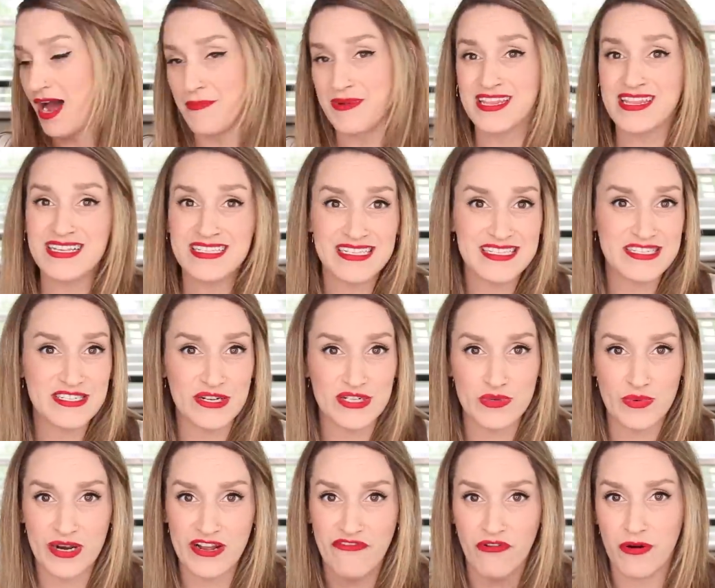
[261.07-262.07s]
I mean, this is still
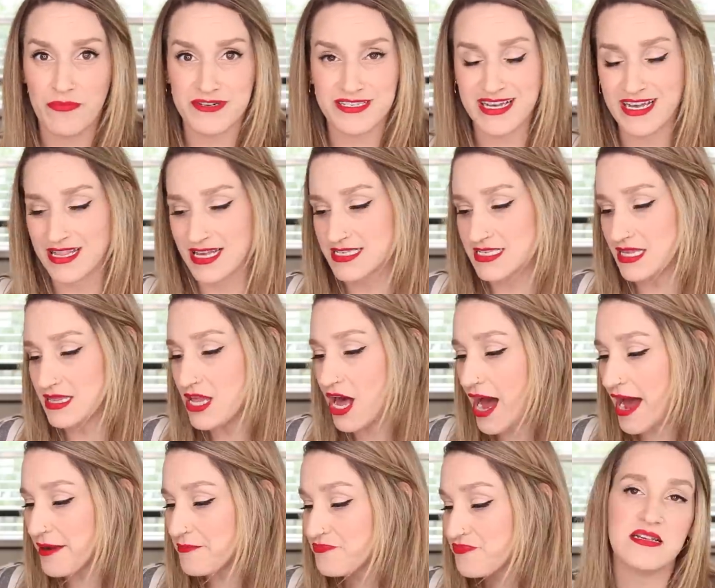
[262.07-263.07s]
24%. That's a
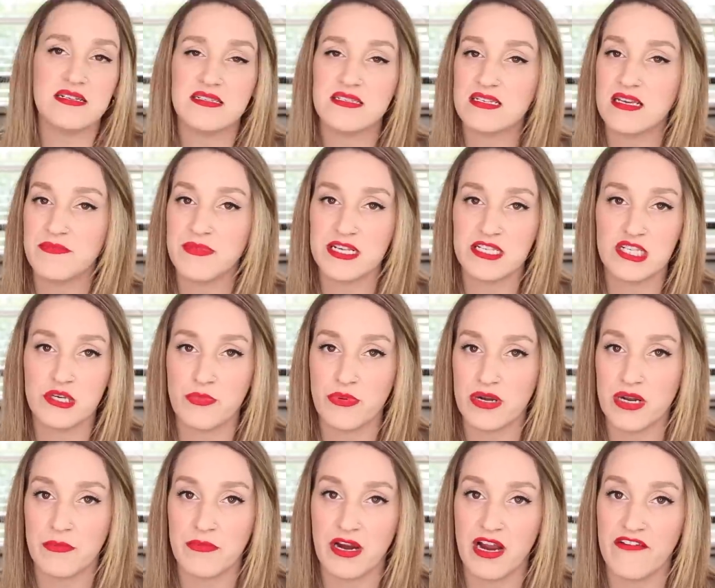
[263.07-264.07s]
lot. This is going to be a super
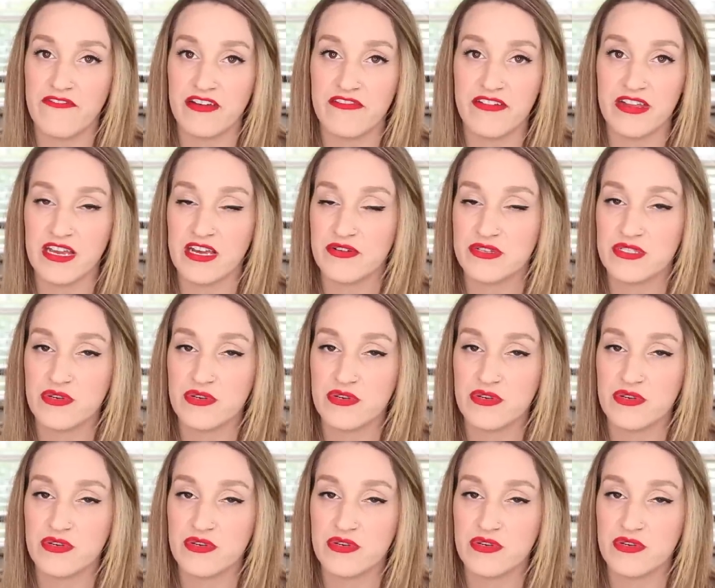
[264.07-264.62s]
number heavy video.